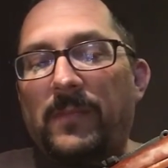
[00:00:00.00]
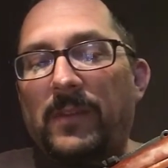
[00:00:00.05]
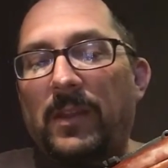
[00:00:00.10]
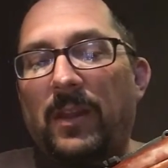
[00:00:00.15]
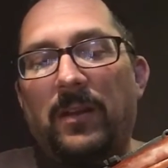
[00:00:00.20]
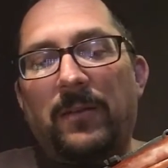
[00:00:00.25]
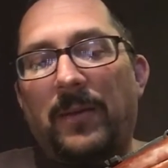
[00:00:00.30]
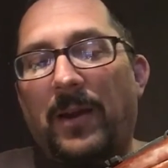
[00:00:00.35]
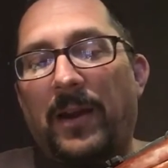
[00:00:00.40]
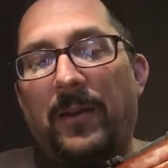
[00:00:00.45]

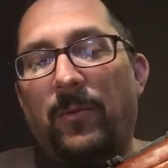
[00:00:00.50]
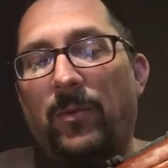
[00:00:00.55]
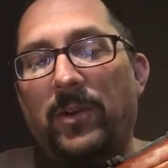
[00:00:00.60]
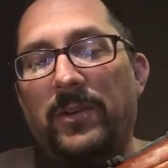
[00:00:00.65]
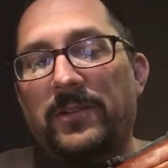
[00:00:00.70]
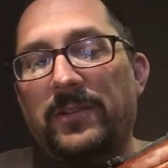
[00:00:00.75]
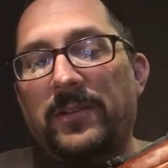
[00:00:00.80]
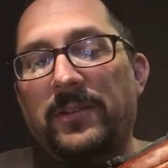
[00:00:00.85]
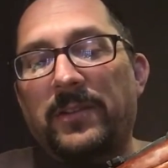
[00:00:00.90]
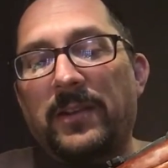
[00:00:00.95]
I
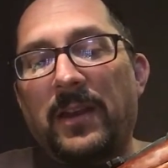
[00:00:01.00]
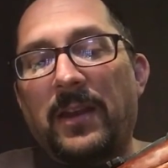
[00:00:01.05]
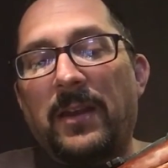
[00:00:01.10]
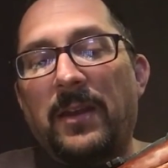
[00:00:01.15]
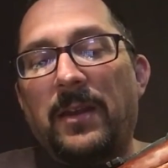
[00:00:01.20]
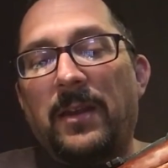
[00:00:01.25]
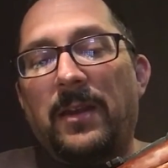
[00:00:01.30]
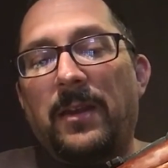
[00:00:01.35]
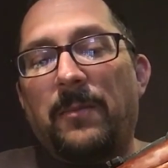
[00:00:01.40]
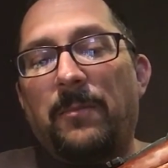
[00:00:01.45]
wasn't.
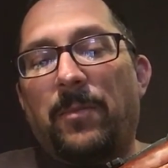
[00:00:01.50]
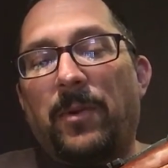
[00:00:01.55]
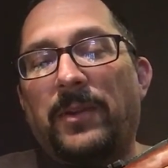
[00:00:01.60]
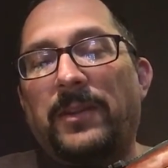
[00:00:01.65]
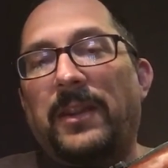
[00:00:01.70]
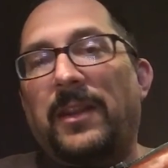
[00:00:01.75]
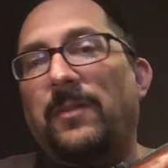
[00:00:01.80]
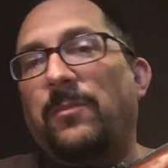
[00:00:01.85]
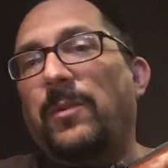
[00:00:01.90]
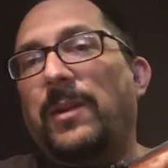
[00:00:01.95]
But
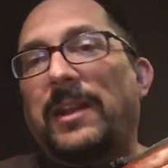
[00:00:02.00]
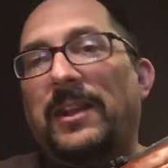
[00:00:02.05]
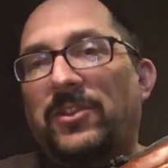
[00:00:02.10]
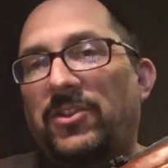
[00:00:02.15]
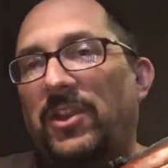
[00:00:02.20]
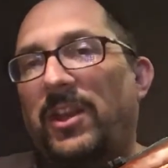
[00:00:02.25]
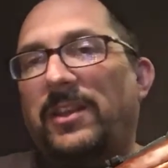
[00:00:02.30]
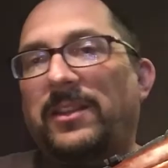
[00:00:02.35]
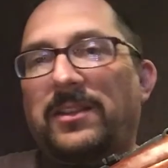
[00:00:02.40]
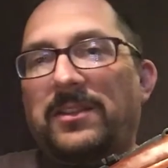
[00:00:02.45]
then when he
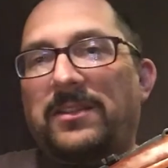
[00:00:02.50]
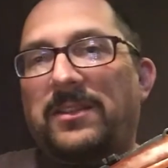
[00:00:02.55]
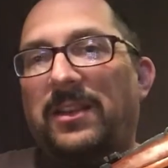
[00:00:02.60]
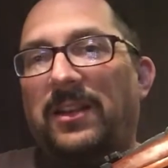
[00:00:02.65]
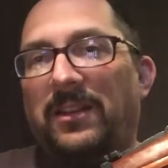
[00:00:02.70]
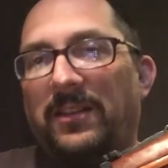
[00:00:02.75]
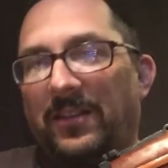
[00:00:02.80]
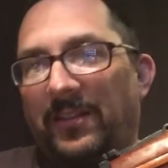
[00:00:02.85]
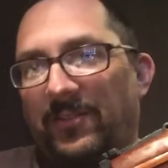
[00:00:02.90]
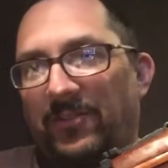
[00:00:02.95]
checked the
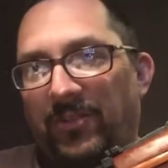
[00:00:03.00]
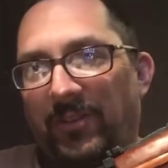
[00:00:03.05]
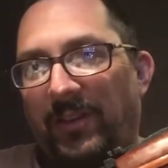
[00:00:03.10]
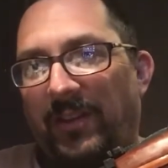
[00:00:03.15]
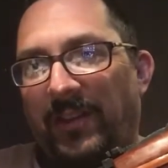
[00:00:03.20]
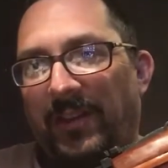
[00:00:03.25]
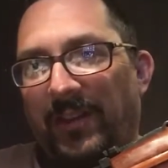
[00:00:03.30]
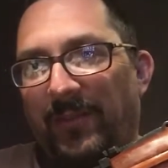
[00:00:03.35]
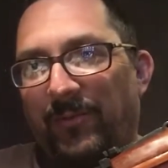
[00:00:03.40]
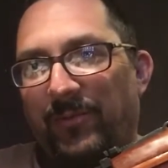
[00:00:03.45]
steel and he's
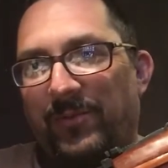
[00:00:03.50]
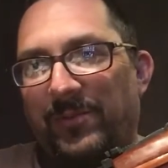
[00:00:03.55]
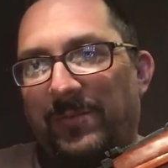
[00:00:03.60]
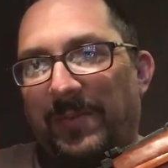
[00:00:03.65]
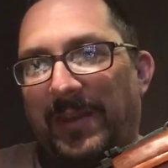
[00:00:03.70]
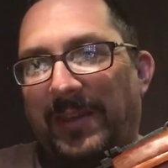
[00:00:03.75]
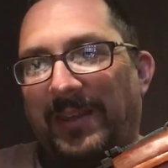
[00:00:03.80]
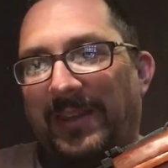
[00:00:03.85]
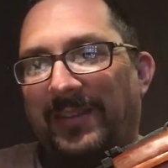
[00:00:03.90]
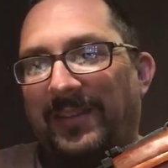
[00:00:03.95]
looking, it was
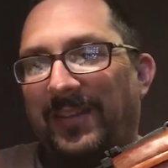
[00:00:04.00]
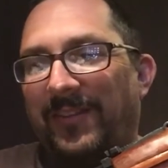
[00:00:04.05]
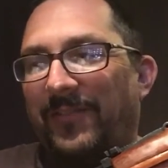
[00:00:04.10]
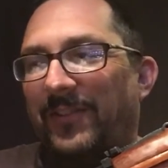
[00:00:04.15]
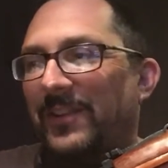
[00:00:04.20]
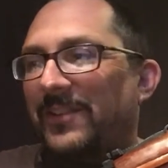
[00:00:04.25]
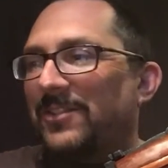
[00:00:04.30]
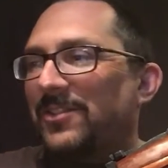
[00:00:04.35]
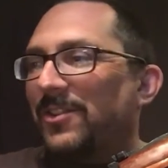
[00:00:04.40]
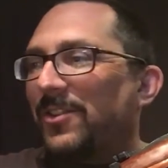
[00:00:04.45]
making
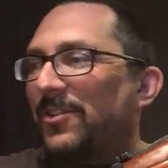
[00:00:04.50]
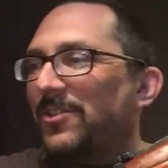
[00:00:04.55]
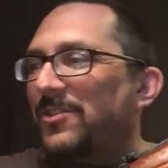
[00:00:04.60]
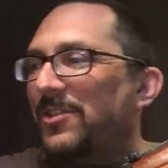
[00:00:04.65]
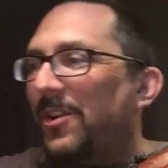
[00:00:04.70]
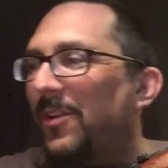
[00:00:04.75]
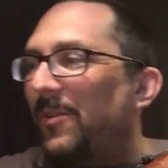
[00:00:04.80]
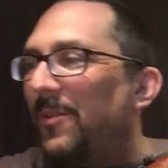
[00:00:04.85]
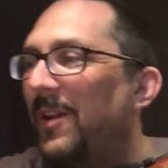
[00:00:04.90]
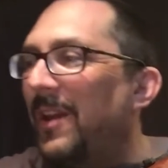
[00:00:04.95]
divots, you know.
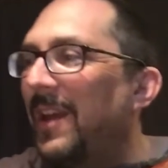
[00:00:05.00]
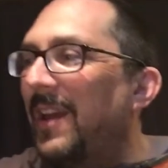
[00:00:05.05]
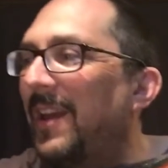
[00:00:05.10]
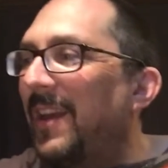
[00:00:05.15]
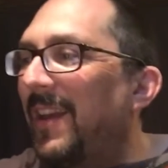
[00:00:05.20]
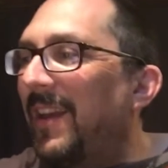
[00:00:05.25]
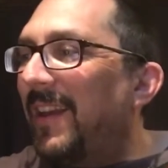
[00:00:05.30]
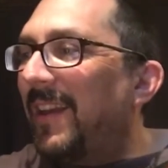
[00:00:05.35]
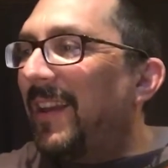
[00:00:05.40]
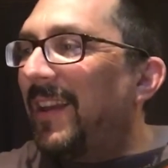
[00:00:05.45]
So
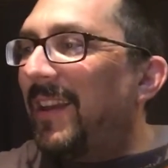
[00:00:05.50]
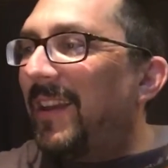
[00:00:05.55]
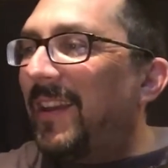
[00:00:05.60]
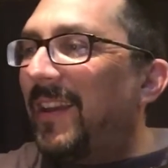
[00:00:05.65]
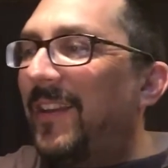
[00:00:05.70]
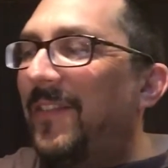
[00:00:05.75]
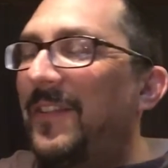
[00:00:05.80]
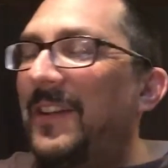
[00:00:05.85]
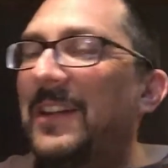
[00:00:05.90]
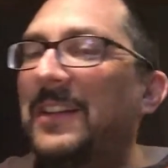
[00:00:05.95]

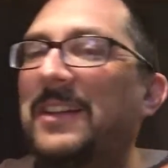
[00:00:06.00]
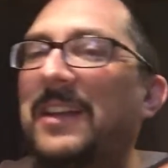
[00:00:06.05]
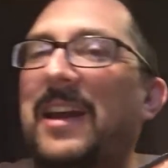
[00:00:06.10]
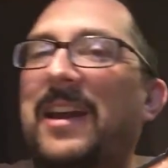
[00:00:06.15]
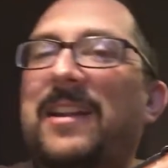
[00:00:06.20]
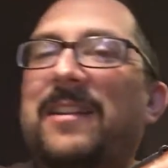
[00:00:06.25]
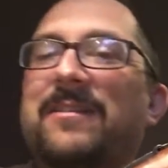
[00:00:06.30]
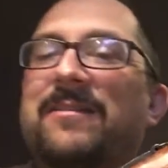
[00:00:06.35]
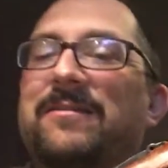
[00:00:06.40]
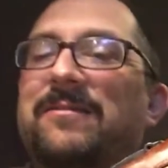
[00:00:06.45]
even at
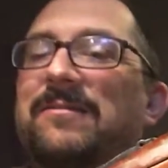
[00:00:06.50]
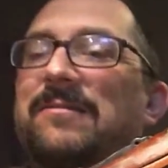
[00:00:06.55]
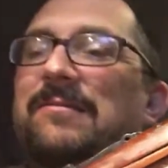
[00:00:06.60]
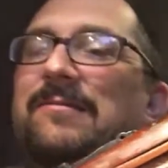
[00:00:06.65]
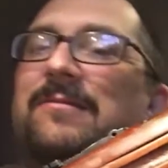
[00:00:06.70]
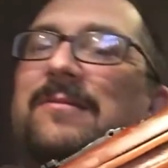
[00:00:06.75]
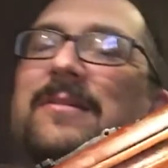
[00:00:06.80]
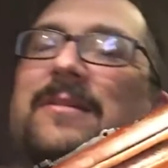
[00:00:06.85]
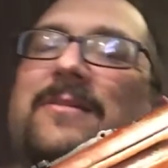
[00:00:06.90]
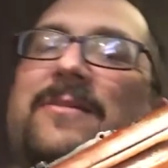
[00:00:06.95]
that,
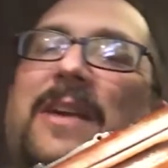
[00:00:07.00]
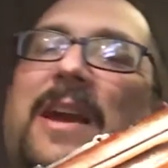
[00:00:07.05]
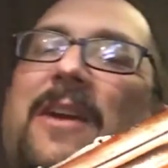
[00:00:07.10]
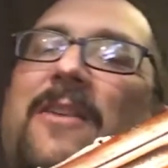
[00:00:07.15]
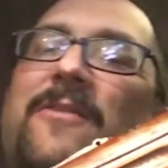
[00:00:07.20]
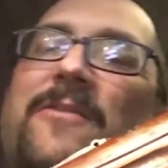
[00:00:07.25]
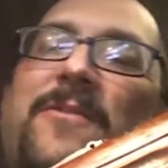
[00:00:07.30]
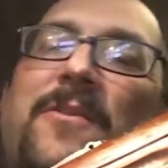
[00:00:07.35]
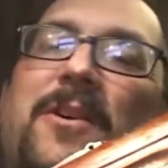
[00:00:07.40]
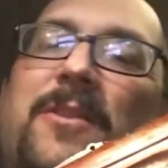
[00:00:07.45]

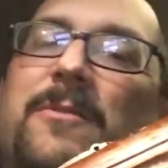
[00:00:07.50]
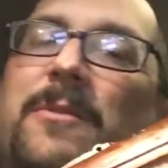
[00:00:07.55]
how far